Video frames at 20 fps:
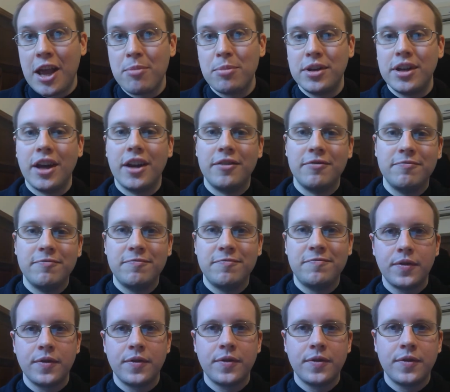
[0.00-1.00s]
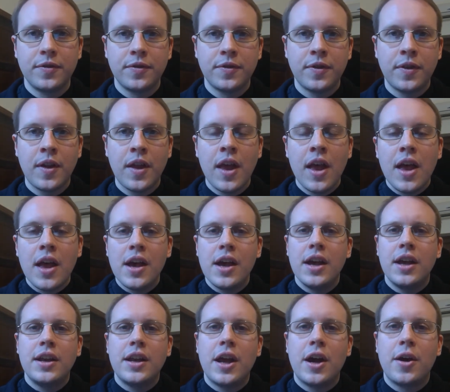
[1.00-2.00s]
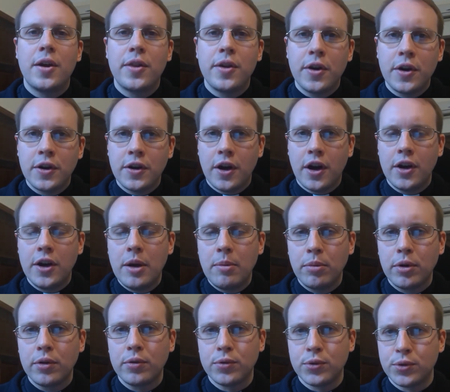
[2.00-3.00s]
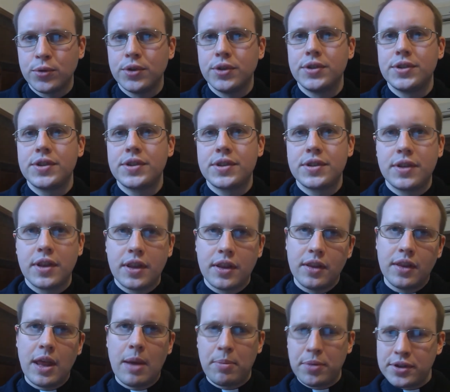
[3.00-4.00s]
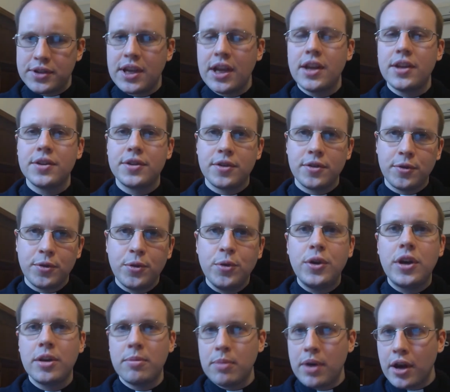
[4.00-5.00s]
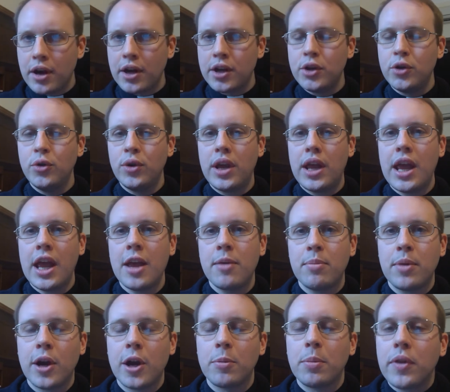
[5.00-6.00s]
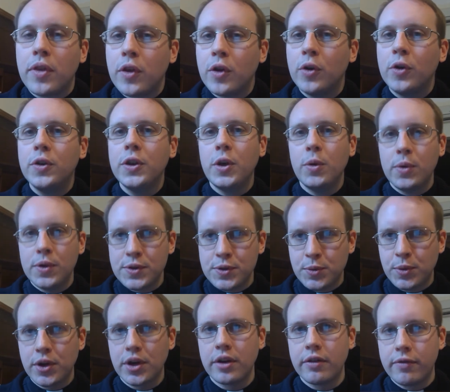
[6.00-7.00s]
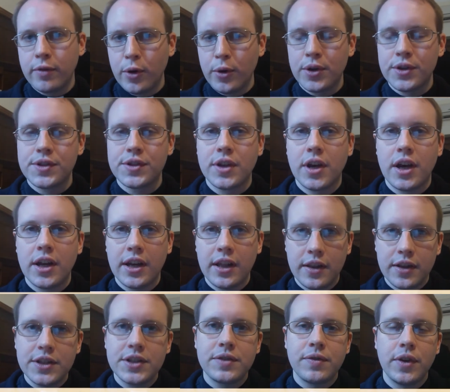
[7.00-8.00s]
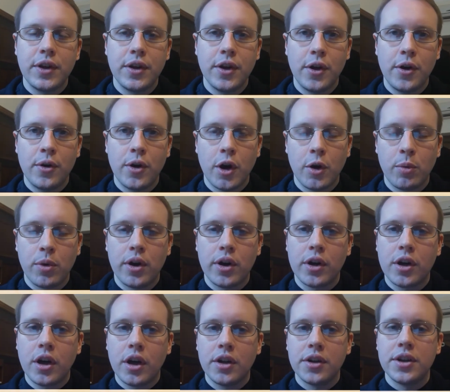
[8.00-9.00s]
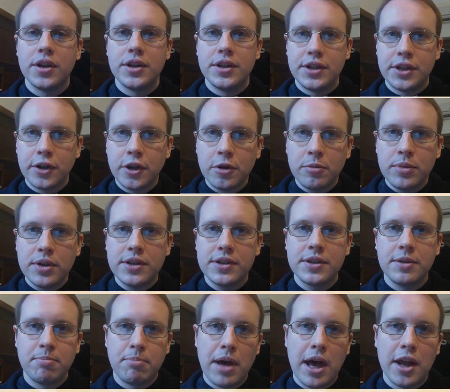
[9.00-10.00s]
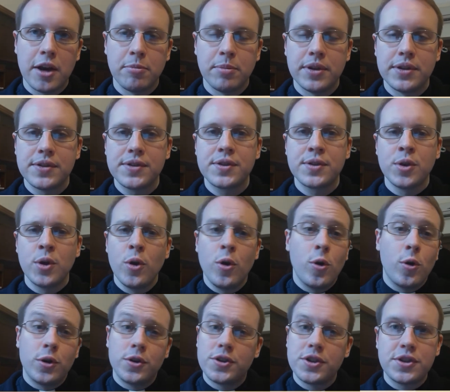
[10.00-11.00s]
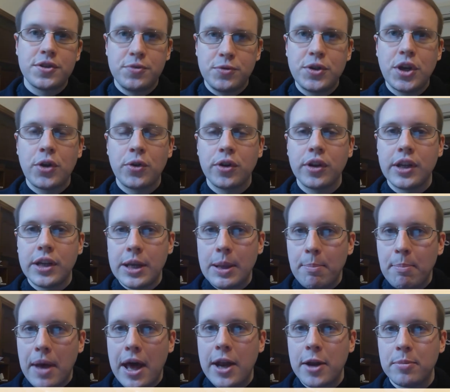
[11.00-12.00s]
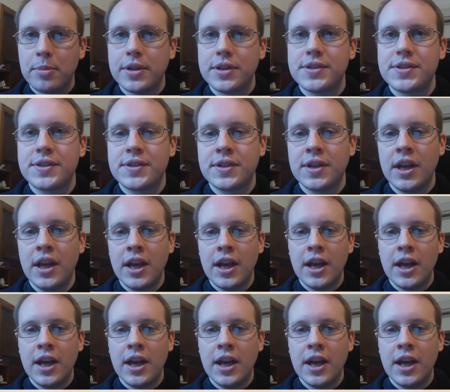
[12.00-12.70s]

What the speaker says: can be done. Now, there are a number of rules that pertain to who can marry and who can't marry, but the only ones we're going to focus on in this video are what are called diriment impediments, or just generally impediments.